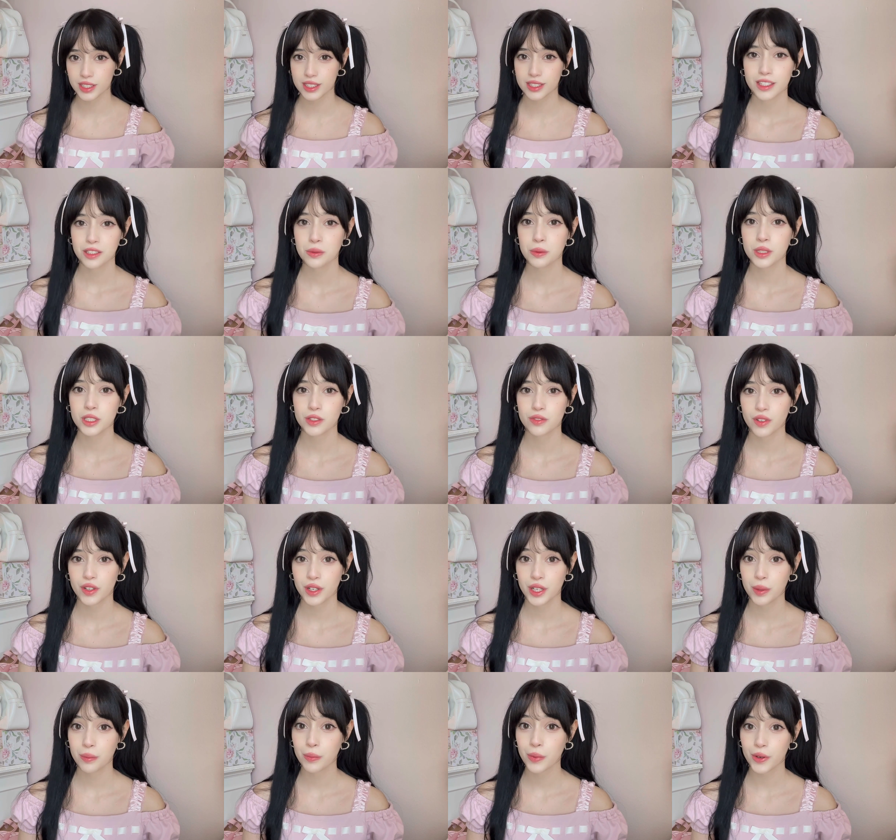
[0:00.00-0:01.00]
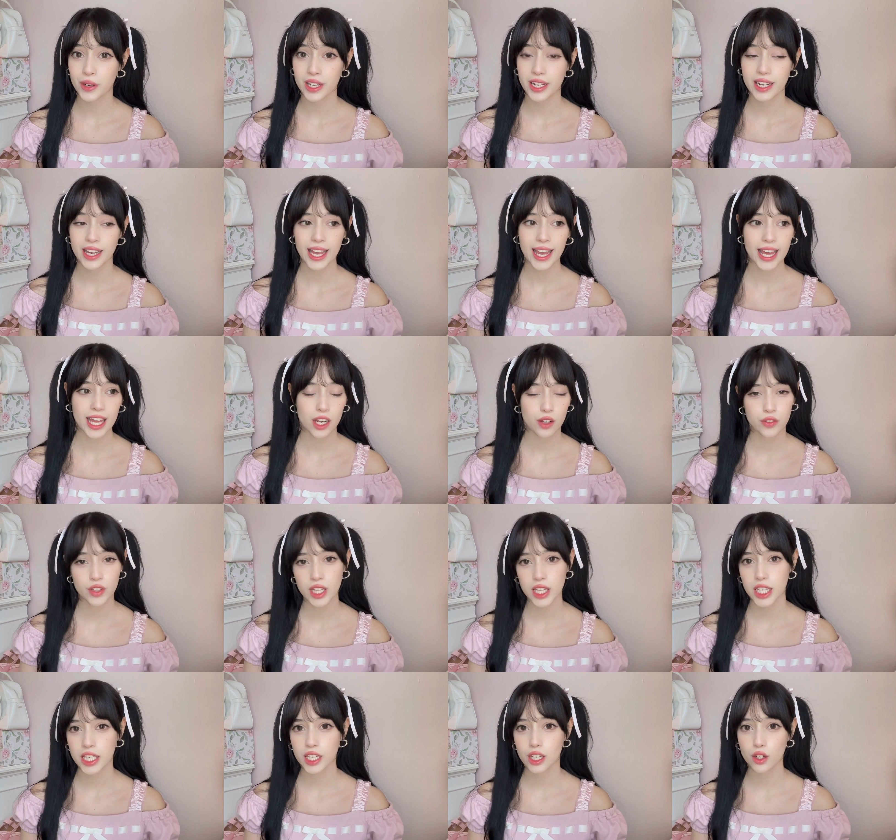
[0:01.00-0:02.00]
This one is very important and I feel
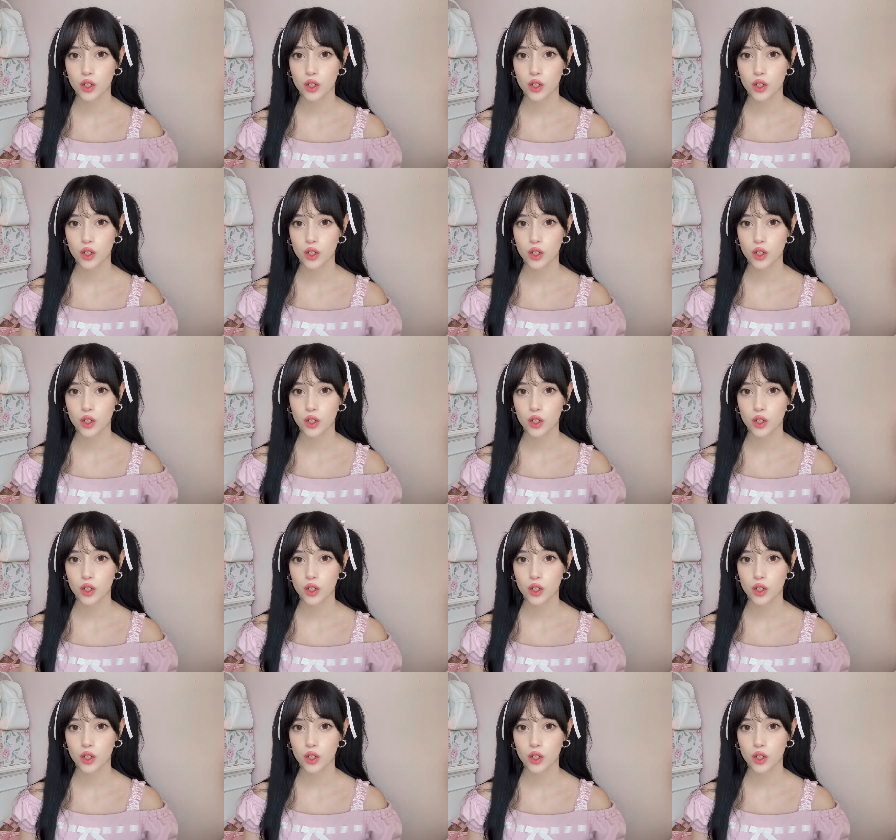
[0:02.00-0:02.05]
like it